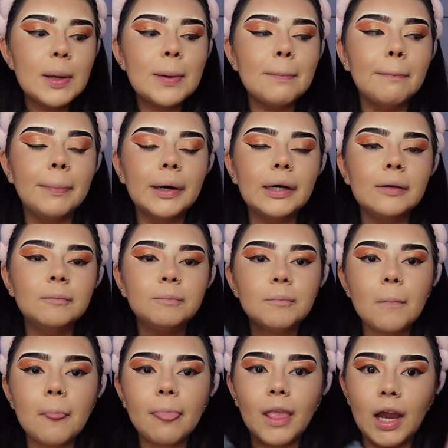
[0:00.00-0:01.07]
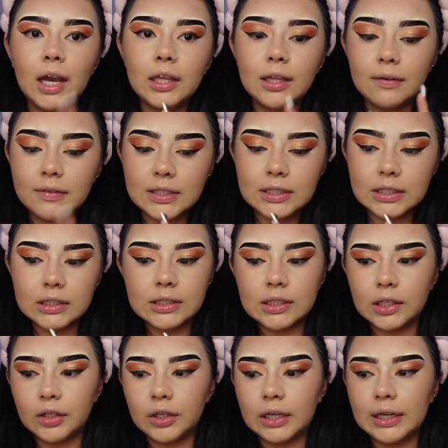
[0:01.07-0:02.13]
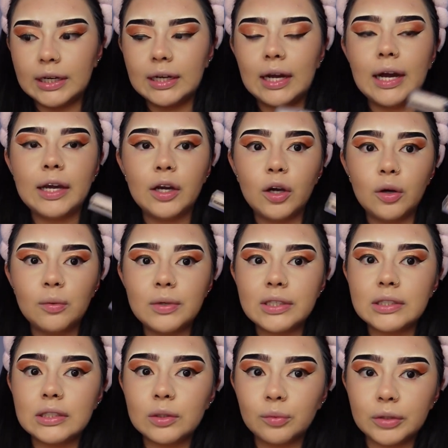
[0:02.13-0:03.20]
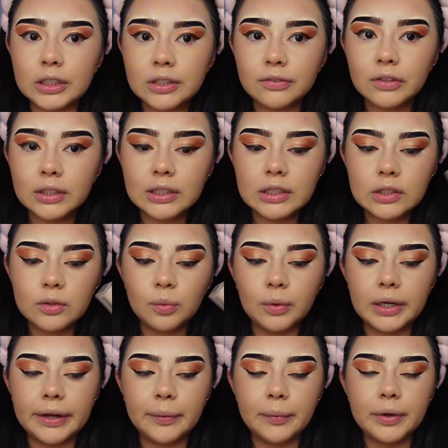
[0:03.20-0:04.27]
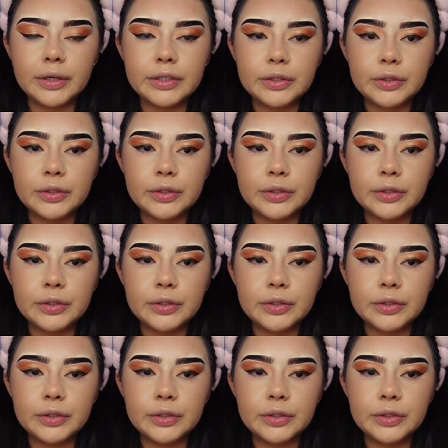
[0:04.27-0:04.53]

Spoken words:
but I love this concealer and I always reach for this when I want a